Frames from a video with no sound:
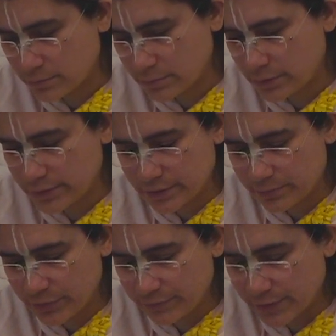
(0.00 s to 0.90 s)

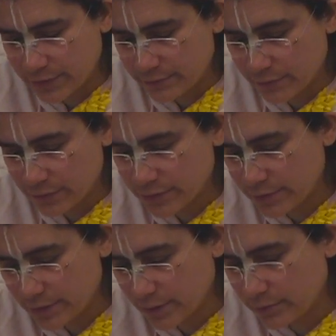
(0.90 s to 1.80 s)
previous
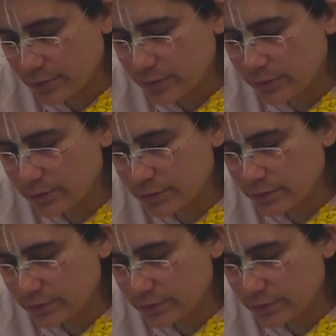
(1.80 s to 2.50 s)
verses that we heard,